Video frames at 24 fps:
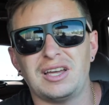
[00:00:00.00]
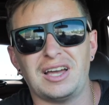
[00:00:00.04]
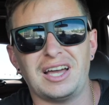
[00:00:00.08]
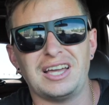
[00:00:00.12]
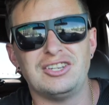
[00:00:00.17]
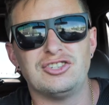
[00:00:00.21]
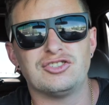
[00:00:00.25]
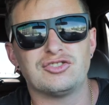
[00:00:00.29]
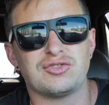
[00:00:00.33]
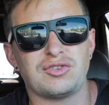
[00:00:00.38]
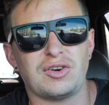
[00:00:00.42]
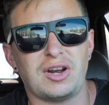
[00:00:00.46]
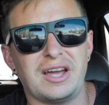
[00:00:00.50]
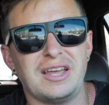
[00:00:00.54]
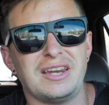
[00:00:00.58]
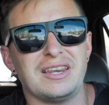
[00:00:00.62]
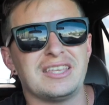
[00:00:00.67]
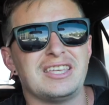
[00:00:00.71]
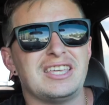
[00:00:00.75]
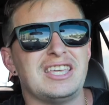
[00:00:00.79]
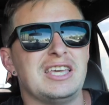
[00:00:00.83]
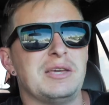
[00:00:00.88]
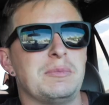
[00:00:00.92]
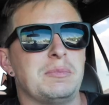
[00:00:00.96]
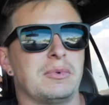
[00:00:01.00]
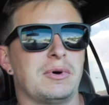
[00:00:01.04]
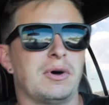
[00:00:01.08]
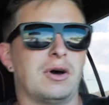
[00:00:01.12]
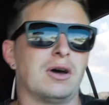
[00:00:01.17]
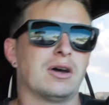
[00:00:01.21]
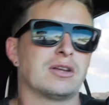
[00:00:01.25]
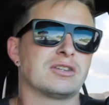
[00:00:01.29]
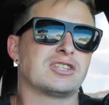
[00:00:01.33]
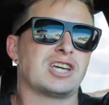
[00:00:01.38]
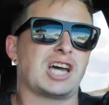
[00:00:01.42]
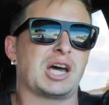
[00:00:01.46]
I try to keep
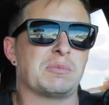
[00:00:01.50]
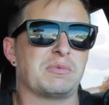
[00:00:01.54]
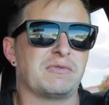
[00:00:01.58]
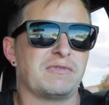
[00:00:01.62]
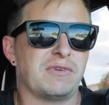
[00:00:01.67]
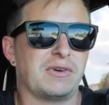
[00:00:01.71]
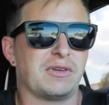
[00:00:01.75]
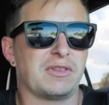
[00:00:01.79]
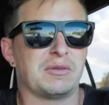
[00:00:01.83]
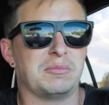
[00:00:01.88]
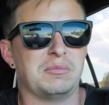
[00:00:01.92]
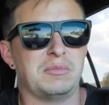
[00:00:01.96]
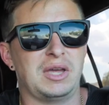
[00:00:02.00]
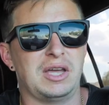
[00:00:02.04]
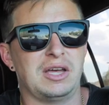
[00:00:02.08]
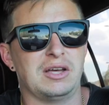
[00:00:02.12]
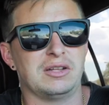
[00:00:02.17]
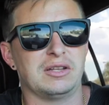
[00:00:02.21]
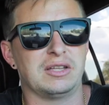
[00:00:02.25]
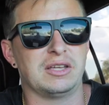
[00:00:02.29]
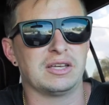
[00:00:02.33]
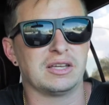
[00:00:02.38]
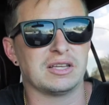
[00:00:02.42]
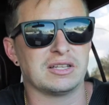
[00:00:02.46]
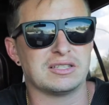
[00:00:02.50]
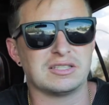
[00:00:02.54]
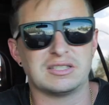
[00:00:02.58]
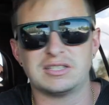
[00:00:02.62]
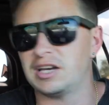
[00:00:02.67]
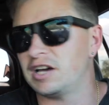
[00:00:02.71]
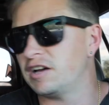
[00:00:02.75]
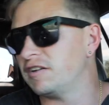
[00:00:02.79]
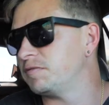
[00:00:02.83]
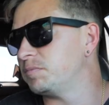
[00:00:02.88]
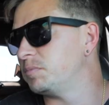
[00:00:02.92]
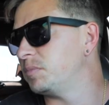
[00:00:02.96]
on top of all the mailing and
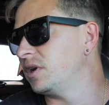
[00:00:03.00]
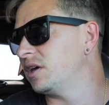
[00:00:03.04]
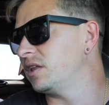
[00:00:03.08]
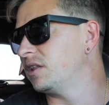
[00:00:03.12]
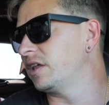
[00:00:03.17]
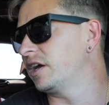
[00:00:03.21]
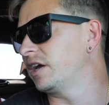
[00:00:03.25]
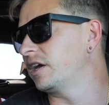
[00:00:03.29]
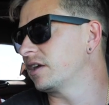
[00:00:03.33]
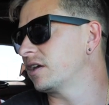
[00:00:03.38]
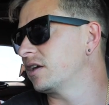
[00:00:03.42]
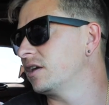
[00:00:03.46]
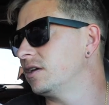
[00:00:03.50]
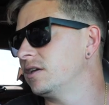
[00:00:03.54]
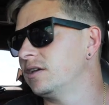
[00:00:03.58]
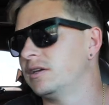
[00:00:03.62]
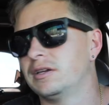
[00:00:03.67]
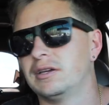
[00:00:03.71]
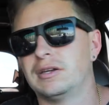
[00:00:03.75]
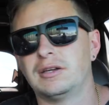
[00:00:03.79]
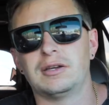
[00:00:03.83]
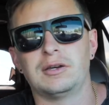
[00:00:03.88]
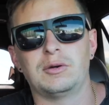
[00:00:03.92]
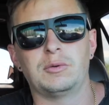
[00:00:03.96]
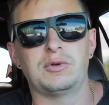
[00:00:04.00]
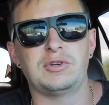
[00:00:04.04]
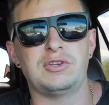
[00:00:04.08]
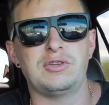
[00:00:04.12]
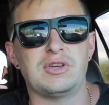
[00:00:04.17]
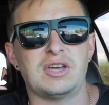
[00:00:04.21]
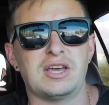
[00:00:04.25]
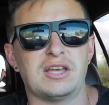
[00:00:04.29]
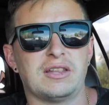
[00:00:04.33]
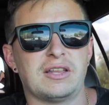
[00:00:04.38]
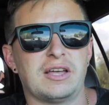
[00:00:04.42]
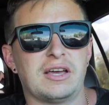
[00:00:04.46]
stuff, but like, when you
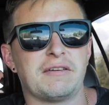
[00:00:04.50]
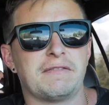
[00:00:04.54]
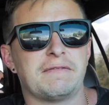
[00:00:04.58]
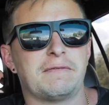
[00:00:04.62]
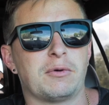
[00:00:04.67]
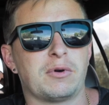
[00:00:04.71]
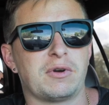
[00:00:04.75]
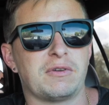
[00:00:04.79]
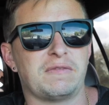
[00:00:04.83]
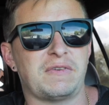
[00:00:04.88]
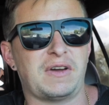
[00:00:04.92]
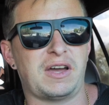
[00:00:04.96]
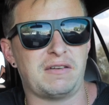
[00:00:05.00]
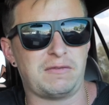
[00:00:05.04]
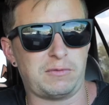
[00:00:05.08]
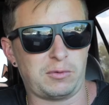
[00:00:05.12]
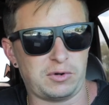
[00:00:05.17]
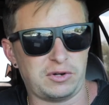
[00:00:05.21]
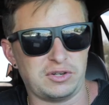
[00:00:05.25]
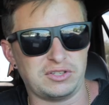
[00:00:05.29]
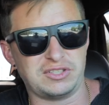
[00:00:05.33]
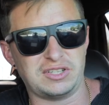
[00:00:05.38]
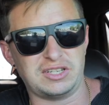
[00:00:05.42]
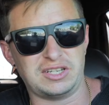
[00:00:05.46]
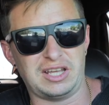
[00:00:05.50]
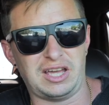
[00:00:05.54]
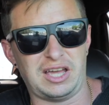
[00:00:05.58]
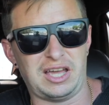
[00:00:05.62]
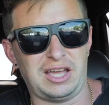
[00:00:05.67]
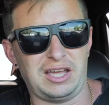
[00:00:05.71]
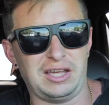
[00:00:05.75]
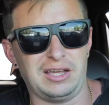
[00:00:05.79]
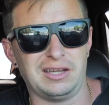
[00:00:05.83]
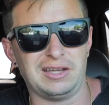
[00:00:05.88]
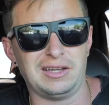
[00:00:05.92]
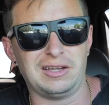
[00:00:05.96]
get like 4 to 5 orders a
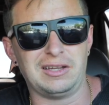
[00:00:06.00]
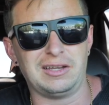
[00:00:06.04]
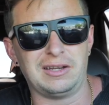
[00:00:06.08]
day,